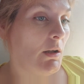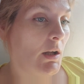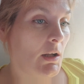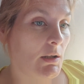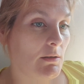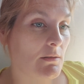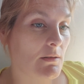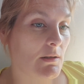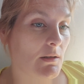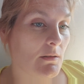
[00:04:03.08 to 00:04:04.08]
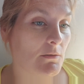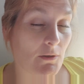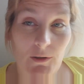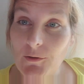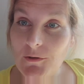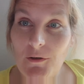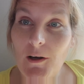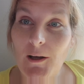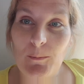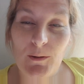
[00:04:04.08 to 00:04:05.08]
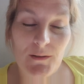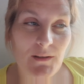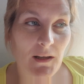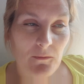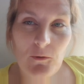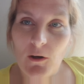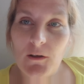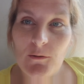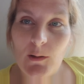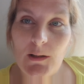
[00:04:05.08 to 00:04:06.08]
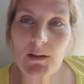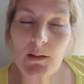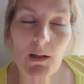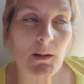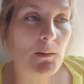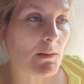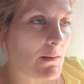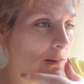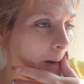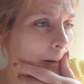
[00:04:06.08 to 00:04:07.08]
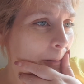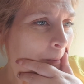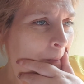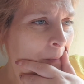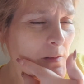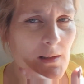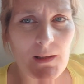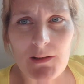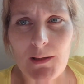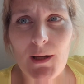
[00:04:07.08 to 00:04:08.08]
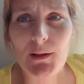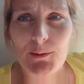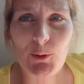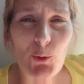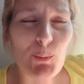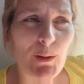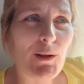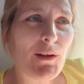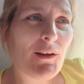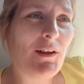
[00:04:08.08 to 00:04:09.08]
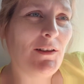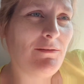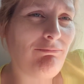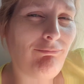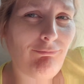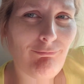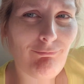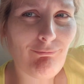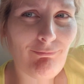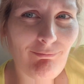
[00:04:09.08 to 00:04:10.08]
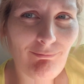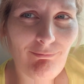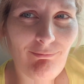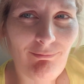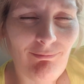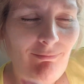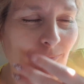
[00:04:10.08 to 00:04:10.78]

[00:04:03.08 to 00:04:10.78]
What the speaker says: and try not to cry, because I have cried already today, because it's like, he's getting so big. So